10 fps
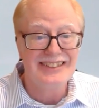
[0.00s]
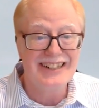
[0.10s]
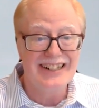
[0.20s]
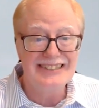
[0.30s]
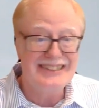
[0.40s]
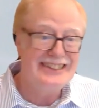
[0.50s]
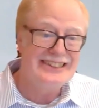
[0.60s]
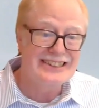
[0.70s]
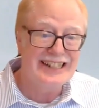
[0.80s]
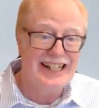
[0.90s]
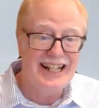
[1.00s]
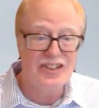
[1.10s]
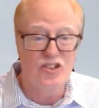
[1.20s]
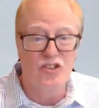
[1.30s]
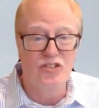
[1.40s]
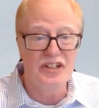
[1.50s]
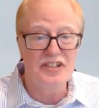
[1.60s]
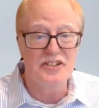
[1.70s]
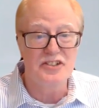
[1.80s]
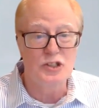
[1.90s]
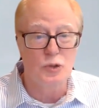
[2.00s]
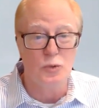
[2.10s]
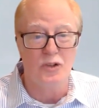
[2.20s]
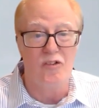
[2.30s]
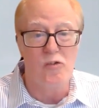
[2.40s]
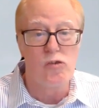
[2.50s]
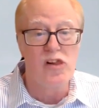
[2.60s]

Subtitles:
that I teach at over at the school.